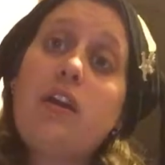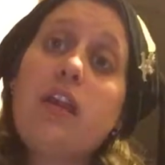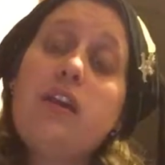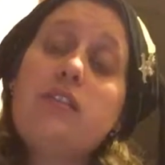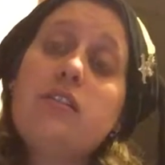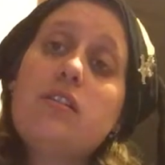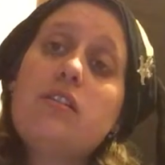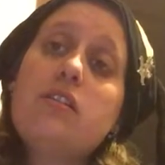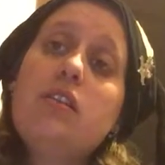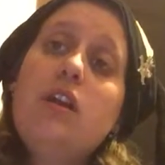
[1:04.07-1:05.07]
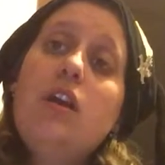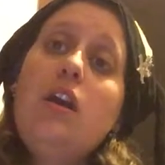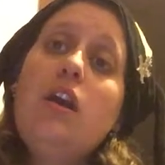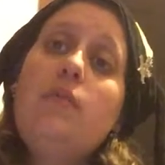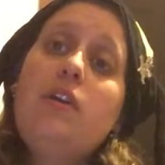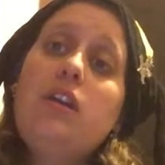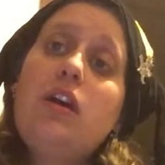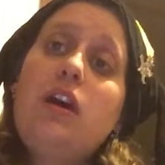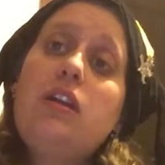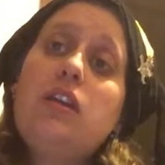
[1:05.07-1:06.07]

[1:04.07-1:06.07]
characters and whatnot,